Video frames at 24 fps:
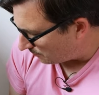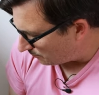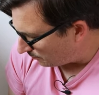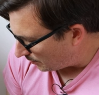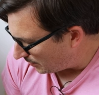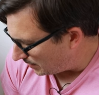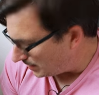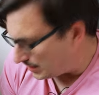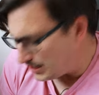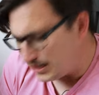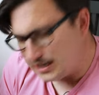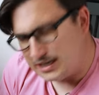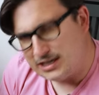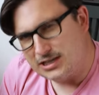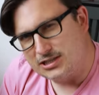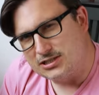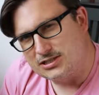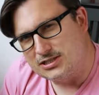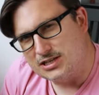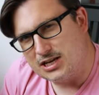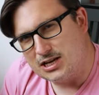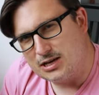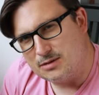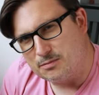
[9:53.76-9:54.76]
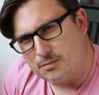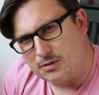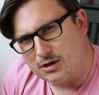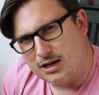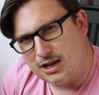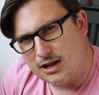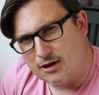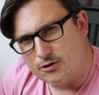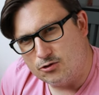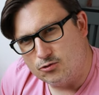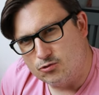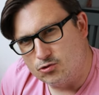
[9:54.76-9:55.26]
a really deep,
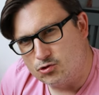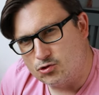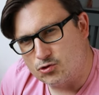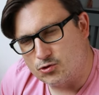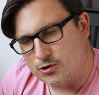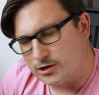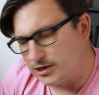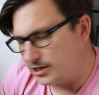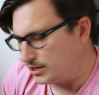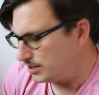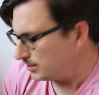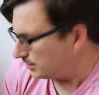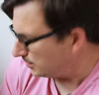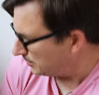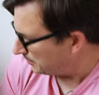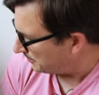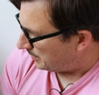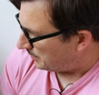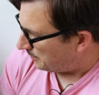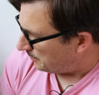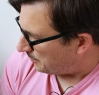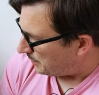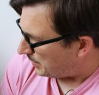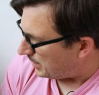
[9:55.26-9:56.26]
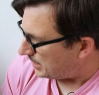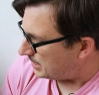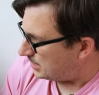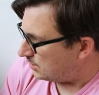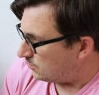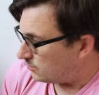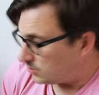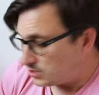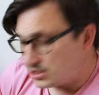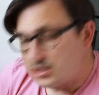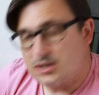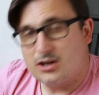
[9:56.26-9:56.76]
low tray. But it
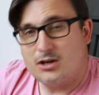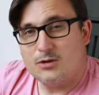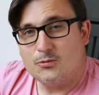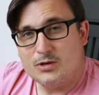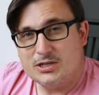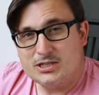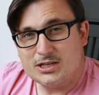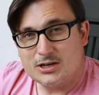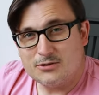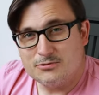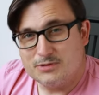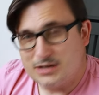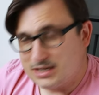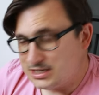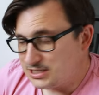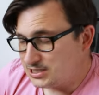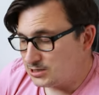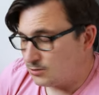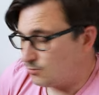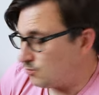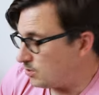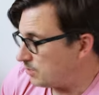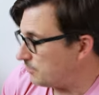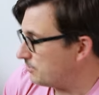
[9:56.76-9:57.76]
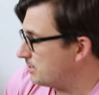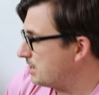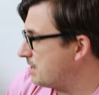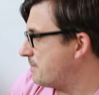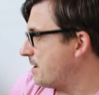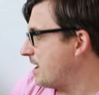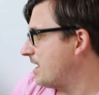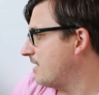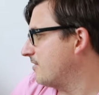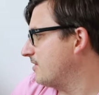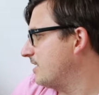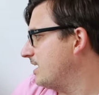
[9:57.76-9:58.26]
looks like we don't need to worry
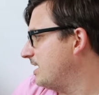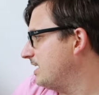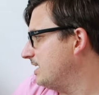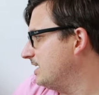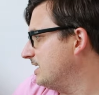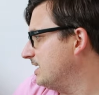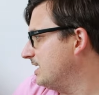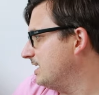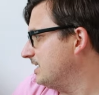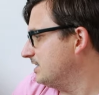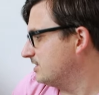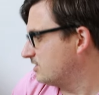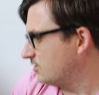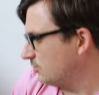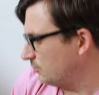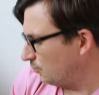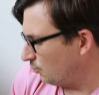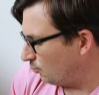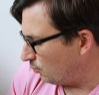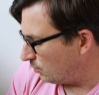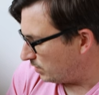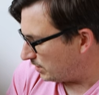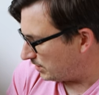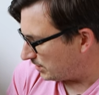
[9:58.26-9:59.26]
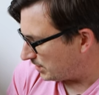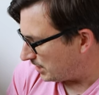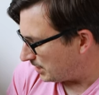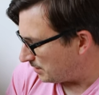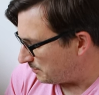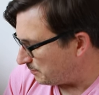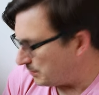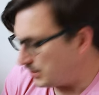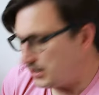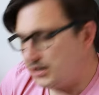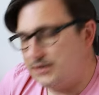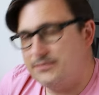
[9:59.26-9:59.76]
about that. It's all
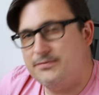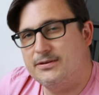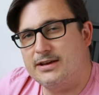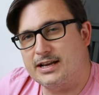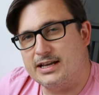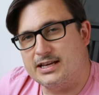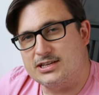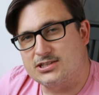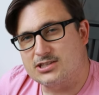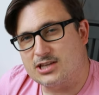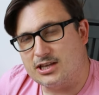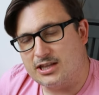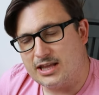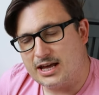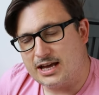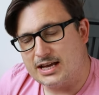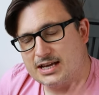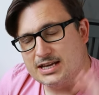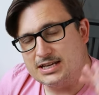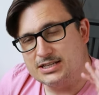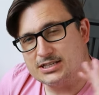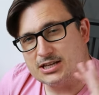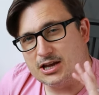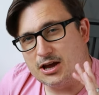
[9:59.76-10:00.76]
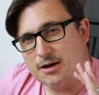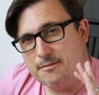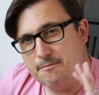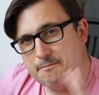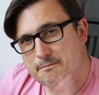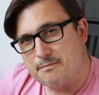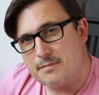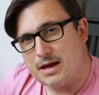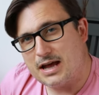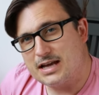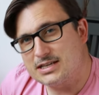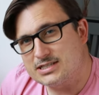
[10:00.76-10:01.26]
working perfectly. So that is a
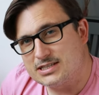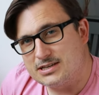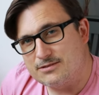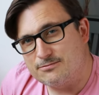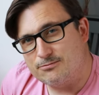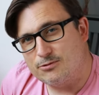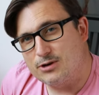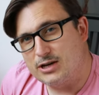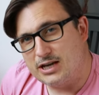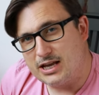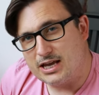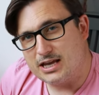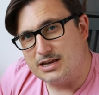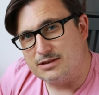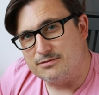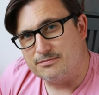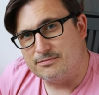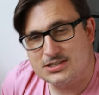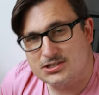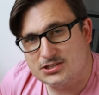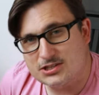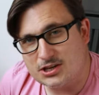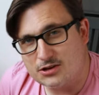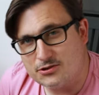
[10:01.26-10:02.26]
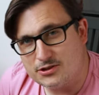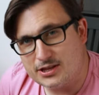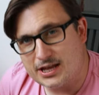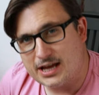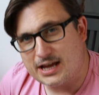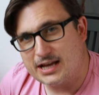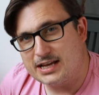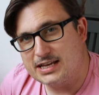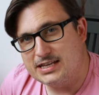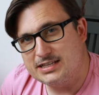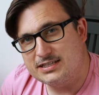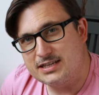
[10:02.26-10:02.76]
massive relief. So
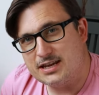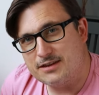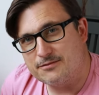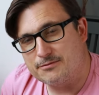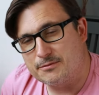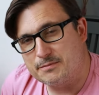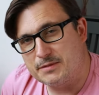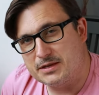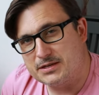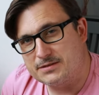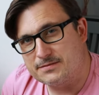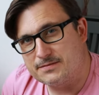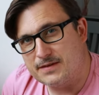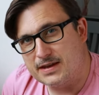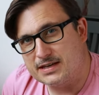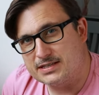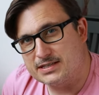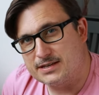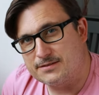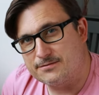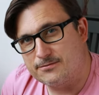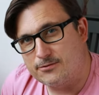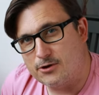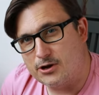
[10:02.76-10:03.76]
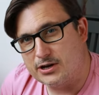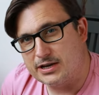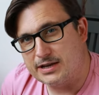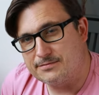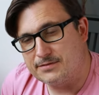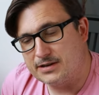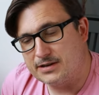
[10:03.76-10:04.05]
that is it from this Fix It Friday